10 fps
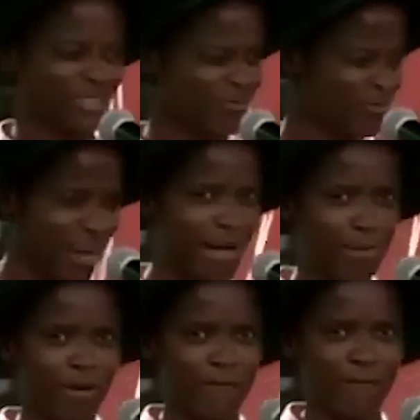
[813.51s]
right at
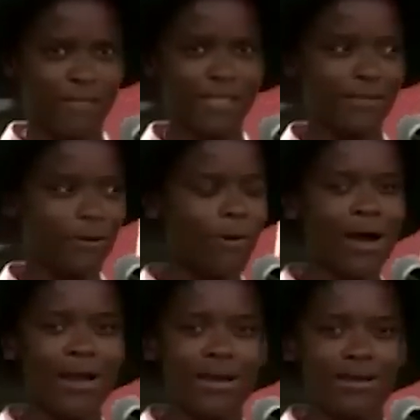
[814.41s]
my feet.
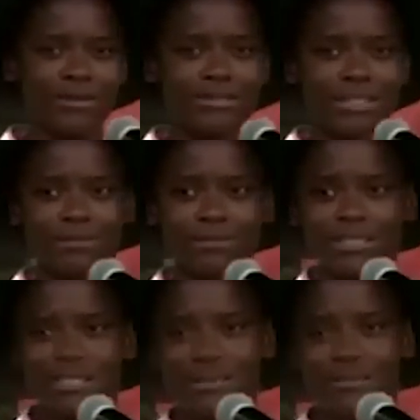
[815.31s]
Why are you telling me to
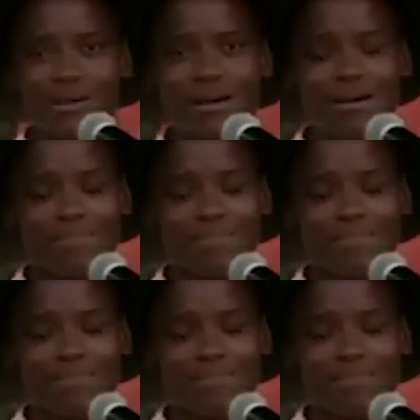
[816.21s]
give it up?